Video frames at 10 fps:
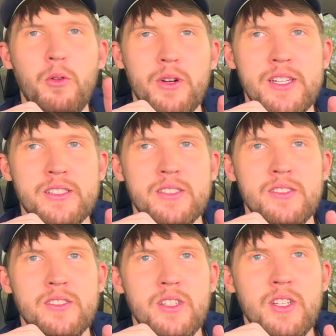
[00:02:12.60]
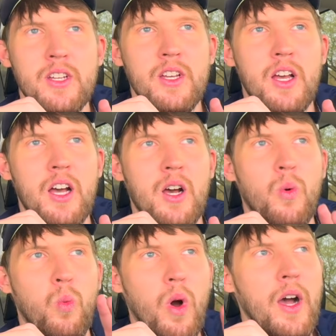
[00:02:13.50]
reasons.
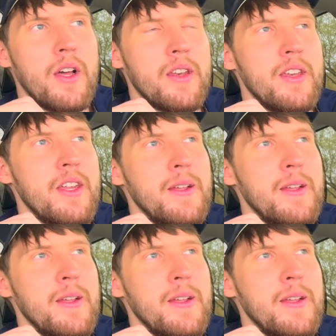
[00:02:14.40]
One